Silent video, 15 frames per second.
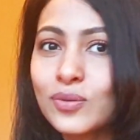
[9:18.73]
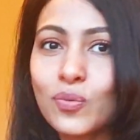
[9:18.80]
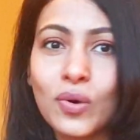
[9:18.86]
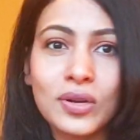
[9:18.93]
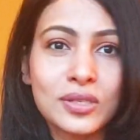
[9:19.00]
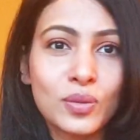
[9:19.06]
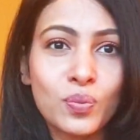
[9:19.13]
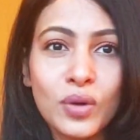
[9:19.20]
What
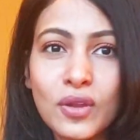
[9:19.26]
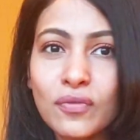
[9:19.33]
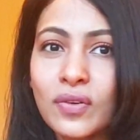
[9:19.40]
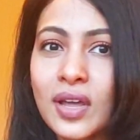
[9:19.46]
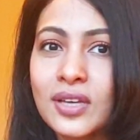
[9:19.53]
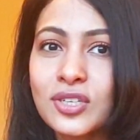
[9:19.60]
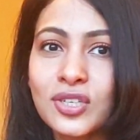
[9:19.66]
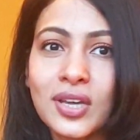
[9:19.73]
is a
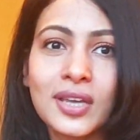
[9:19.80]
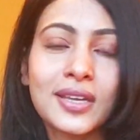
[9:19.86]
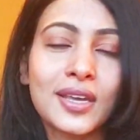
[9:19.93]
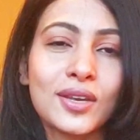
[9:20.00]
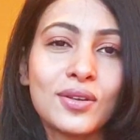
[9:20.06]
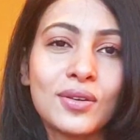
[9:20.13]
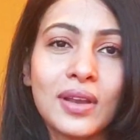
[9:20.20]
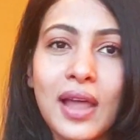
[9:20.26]
pre-flight check?
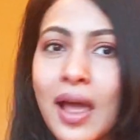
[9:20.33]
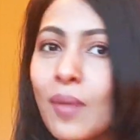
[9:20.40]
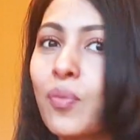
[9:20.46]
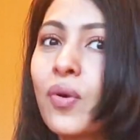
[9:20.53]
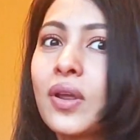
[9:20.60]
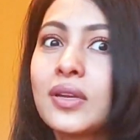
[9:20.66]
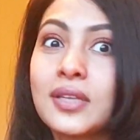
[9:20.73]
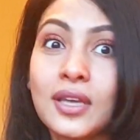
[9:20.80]
Can you
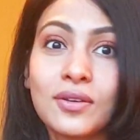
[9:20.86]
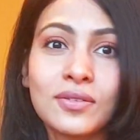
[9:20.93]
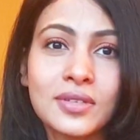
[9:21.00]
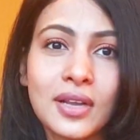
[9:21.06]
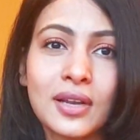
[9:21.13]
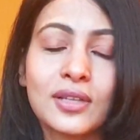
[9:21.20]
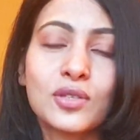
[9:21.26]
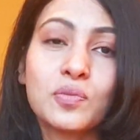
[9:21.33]
elaborate? Can you
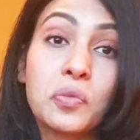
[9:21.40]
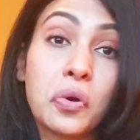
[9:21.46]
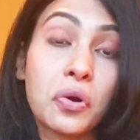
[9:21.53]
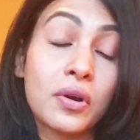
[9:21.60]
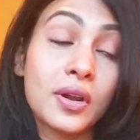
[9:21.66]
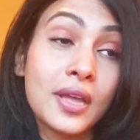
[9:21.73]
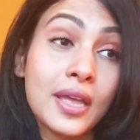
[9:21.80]
tell us more?